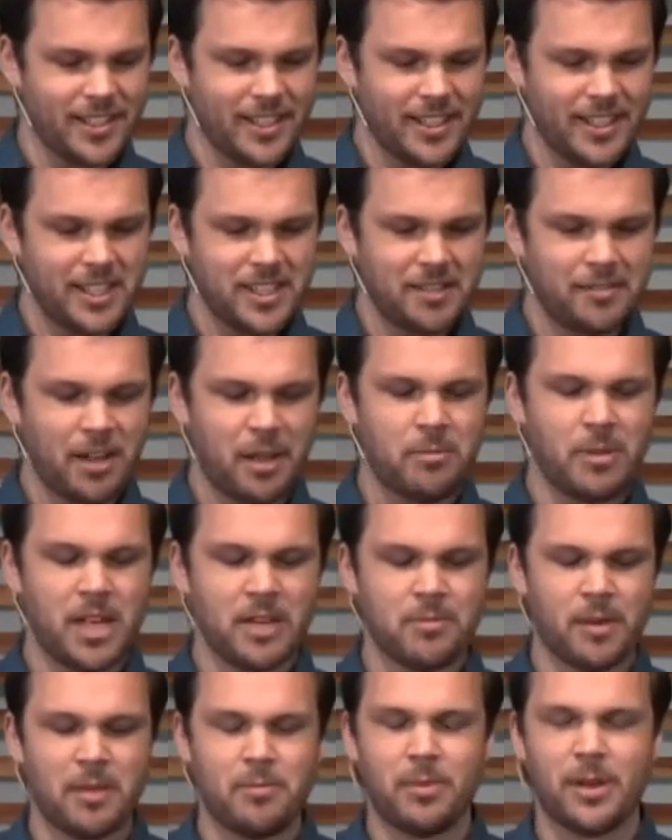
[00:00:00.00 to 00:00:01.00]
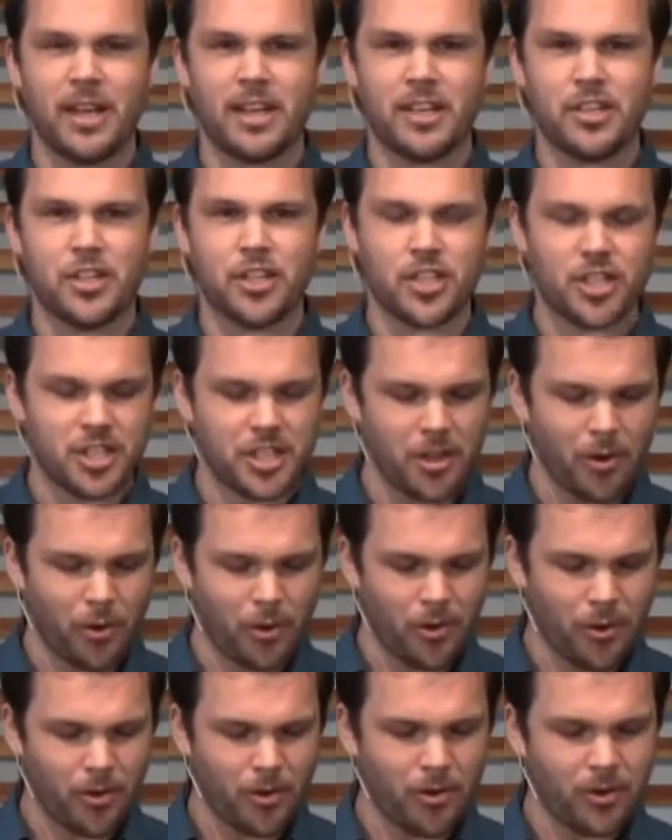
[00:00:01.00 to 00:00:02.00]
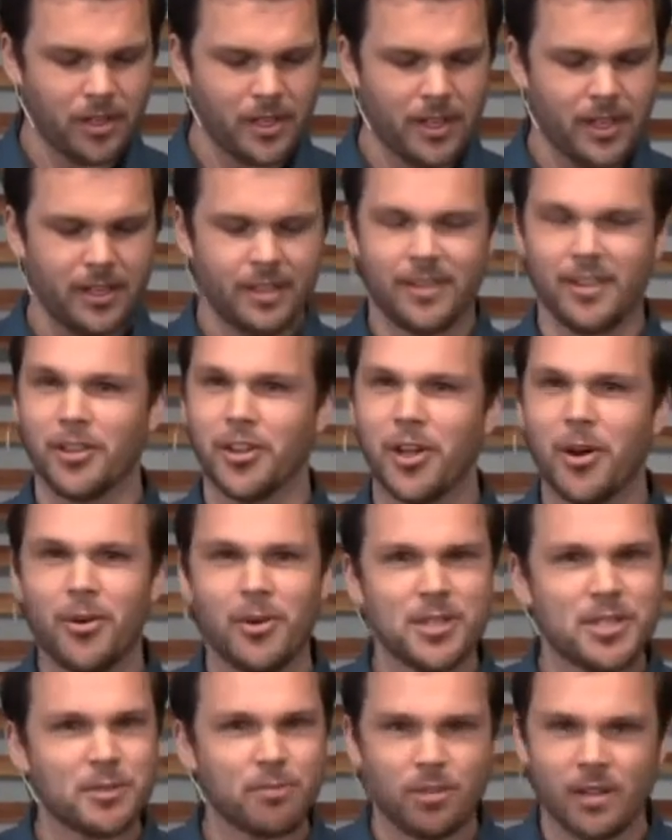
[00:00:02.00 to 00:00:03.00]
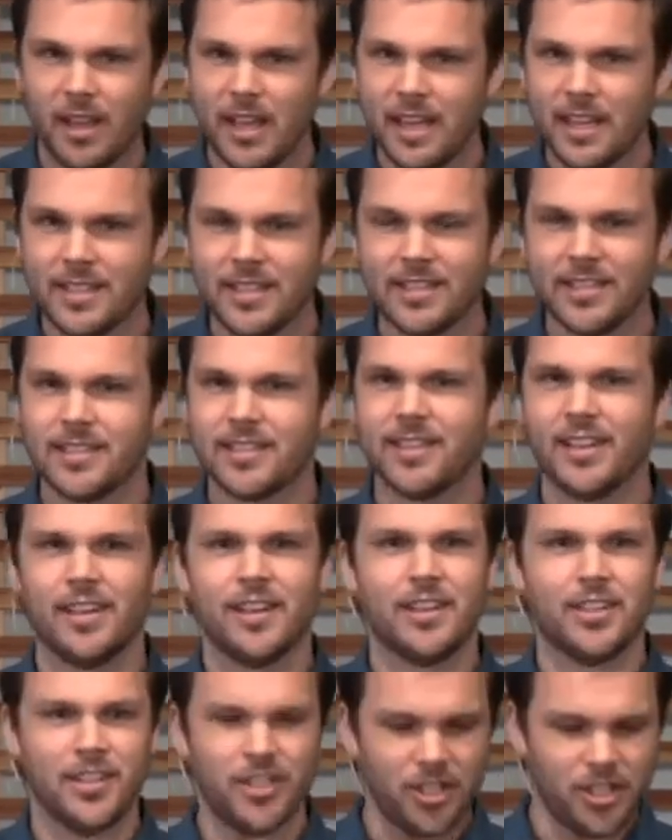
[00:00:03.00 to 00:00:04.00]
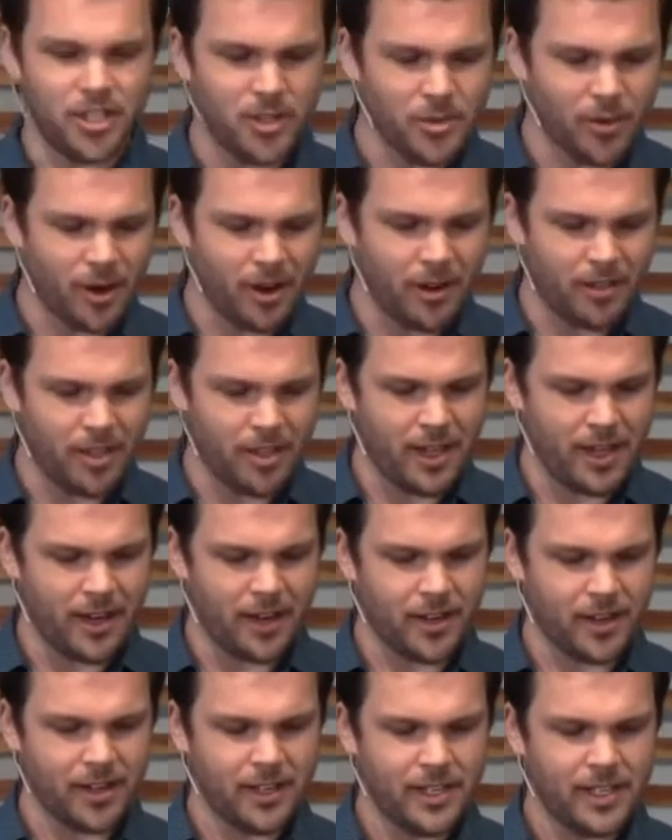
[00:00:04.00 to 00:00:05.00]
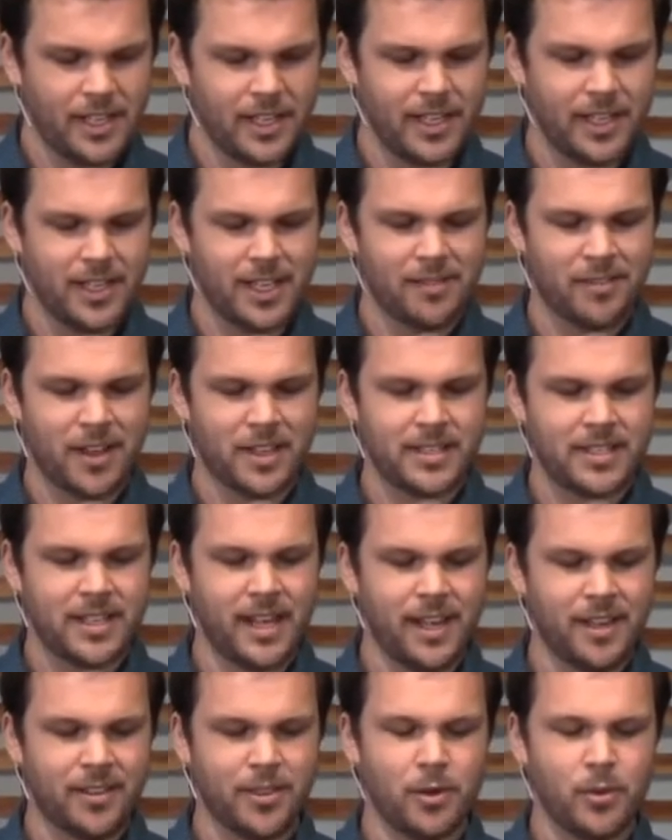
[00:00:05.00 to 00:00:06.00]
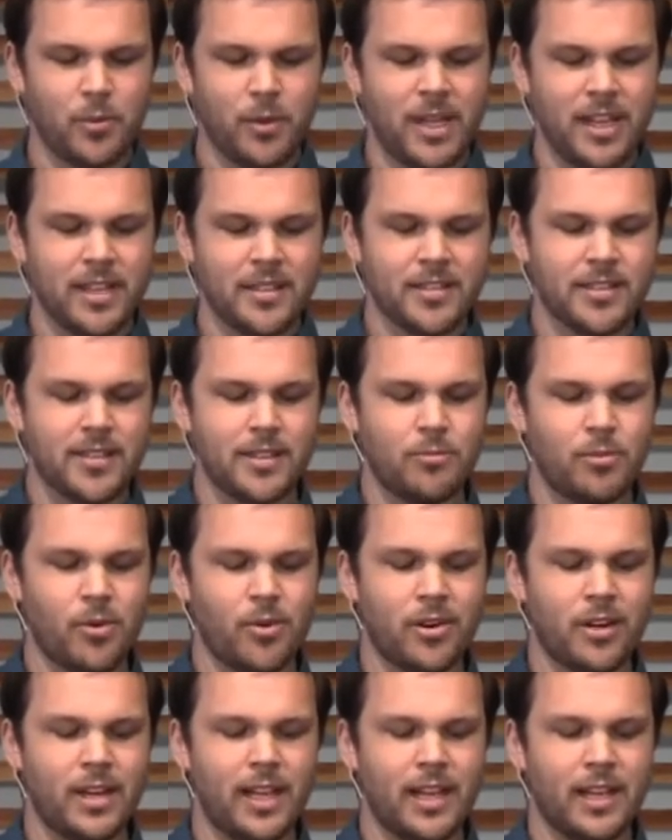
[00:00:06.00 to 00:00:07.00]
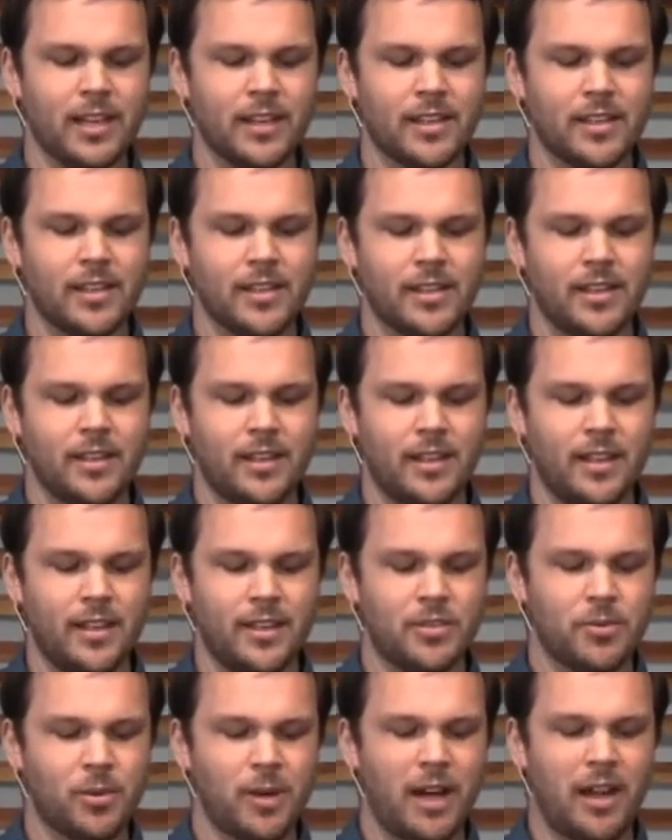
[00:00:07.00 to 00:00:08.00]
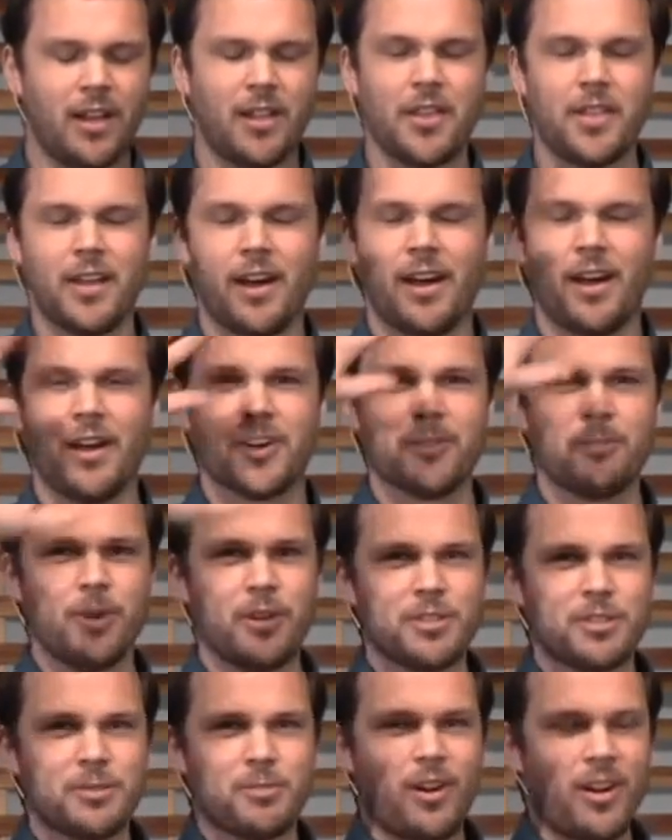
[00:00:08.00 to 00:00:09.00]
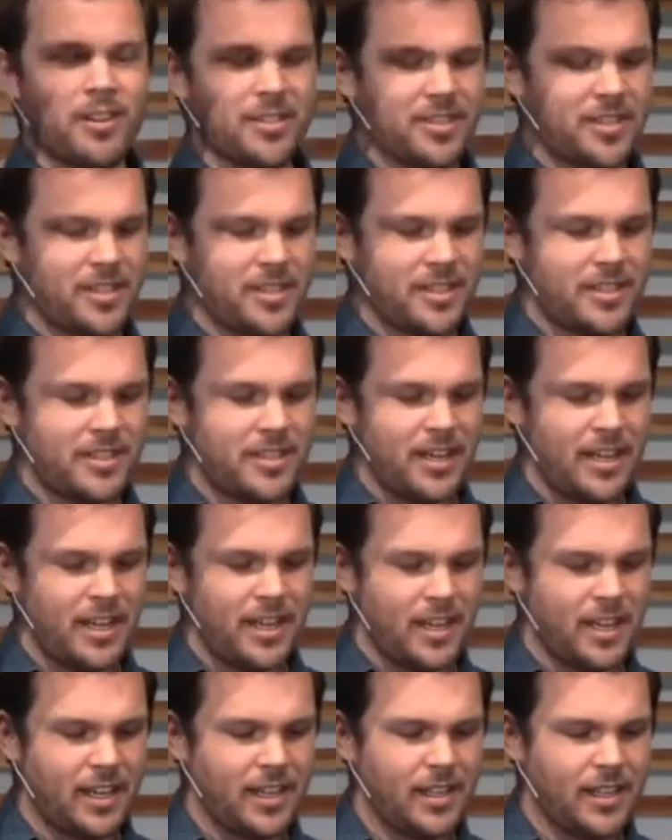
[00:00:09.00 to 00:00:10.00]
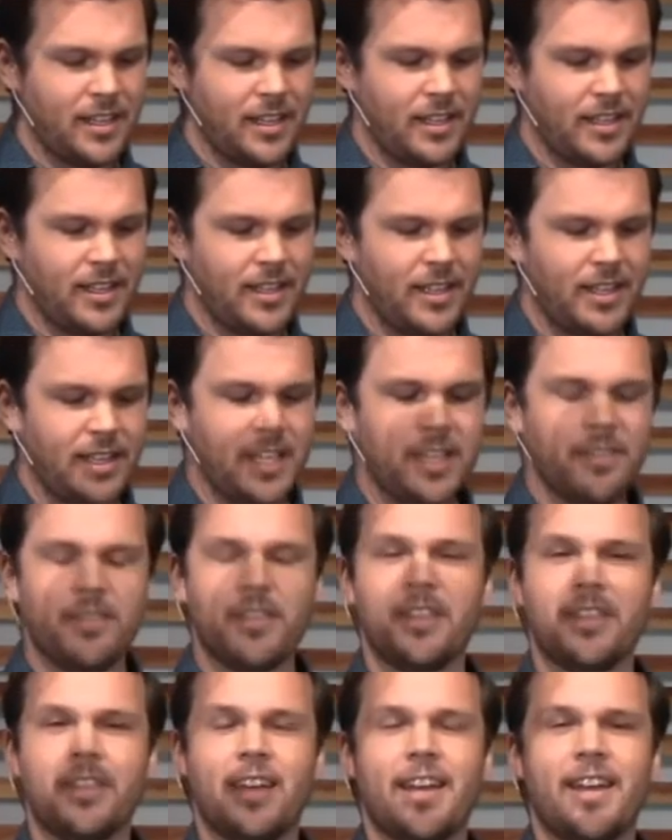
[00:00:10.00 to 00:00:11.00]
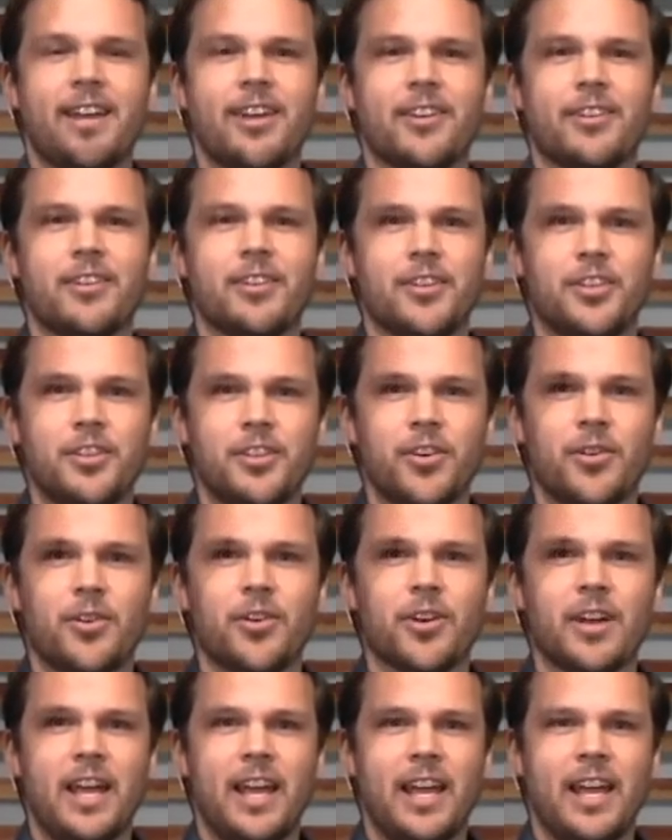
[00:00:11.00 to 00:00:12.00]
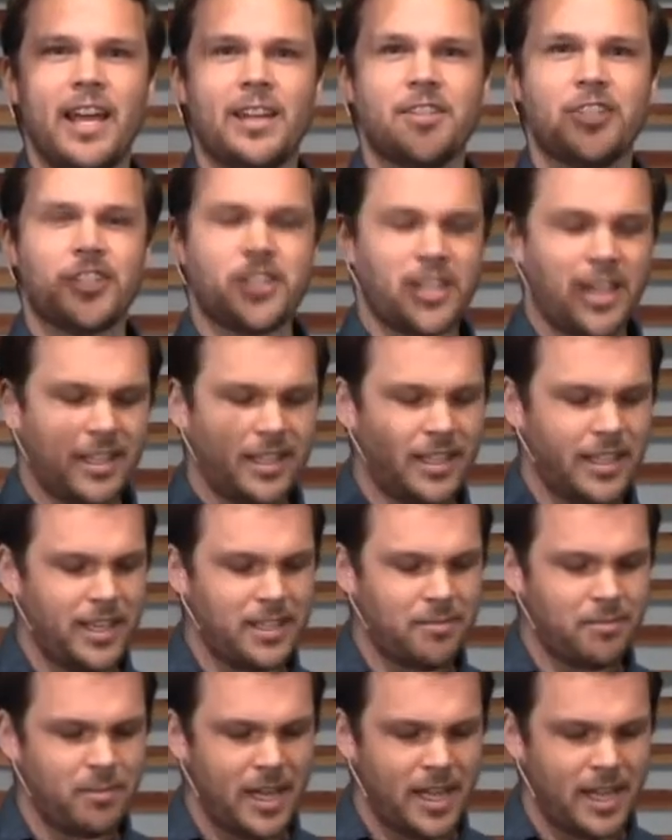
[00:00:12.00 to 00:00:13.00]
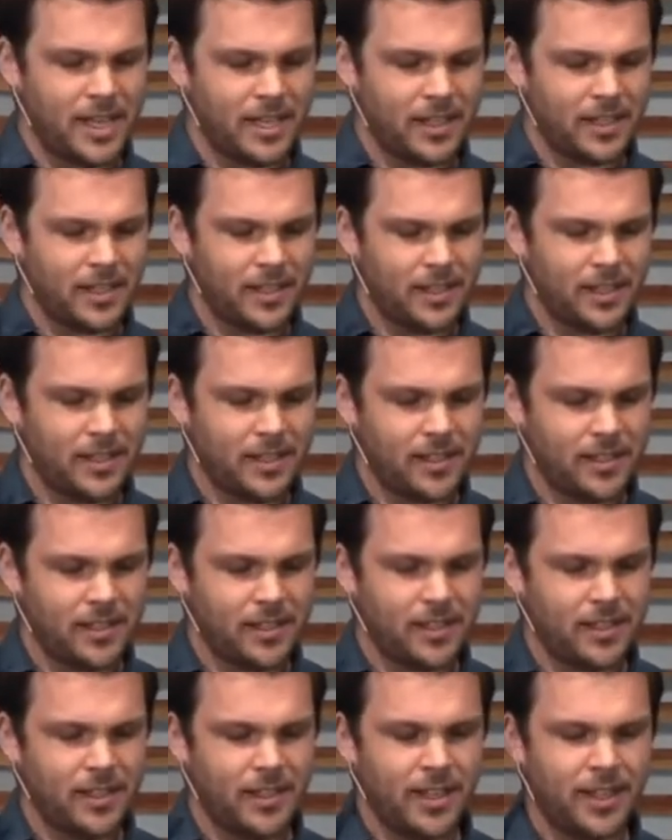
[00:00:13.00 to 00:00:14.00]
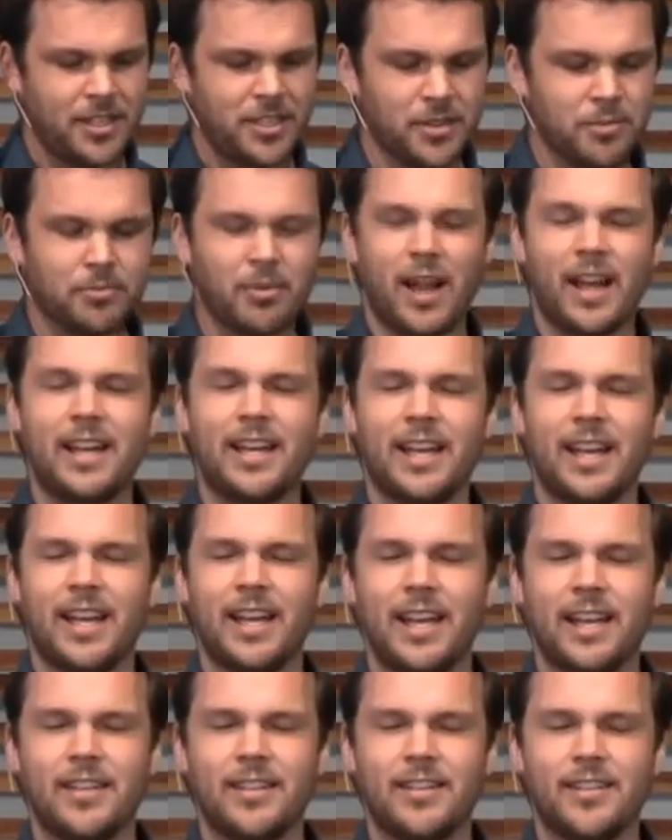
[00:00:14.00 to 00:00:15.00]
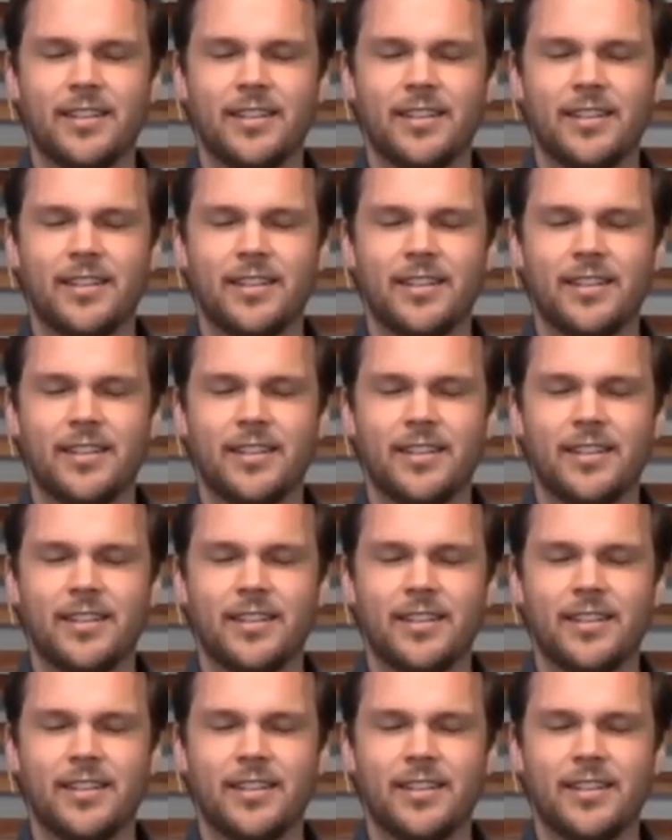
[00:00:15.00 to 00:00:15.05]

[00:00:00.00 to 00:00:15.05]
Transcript: If I make my bed in Sheol, the lowest place, you are there. If I take the wings of the morning and dwell in the uttermost parts of the sea, even there your hand shall lead me, and your right hand